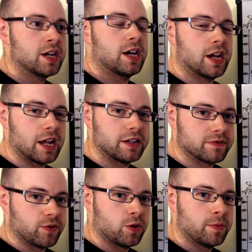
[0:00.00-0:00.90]
and hence
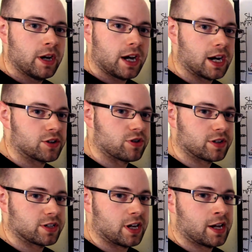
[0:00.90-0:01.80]
form
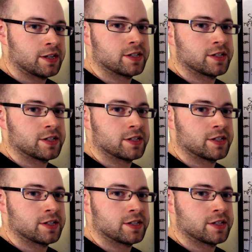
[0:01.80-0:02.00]
hydroxide ions.